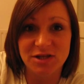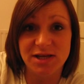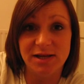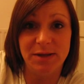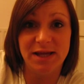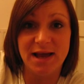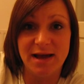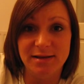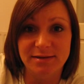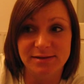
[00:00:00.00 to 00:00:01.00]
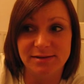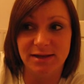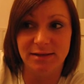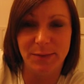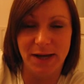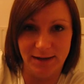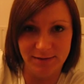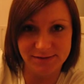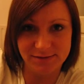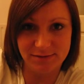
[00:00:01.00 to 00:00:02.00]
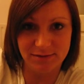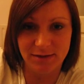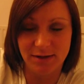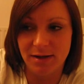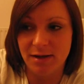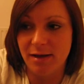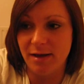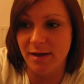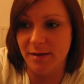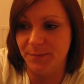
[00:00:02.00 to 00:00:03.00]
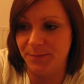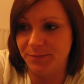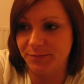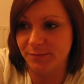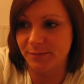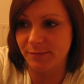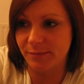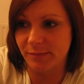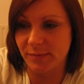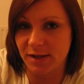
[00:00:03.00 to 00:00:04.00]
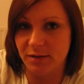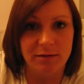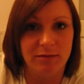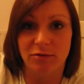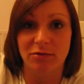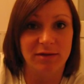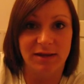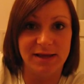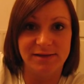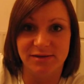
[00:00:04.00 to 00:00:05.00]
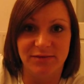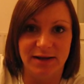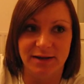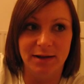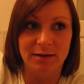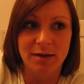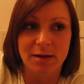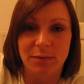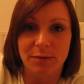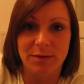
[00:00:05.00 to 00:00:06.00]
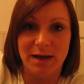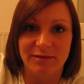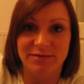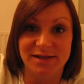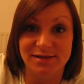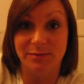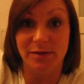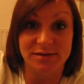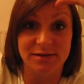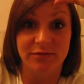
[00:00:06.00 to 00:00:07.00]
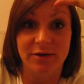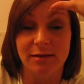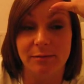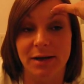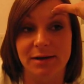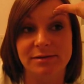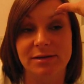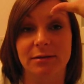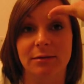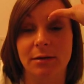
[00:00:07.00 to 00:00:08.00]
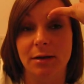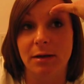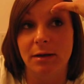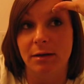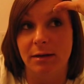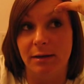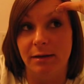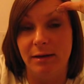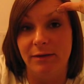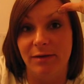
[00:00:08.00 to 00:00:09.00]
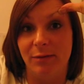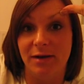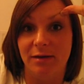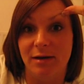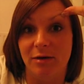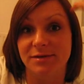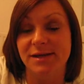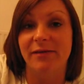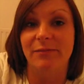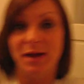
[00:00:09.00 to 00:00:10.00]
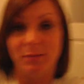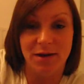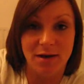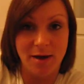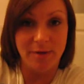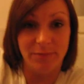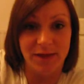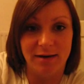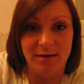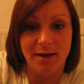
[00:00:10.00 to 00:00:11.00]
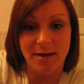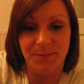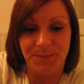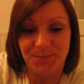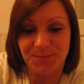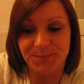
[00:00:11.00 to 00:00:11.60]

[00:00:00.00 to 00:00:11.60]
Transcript: GBS in the past, um, none of the kids have had it, but I've tested positive for it in the past and if I went on to have baby at home then um,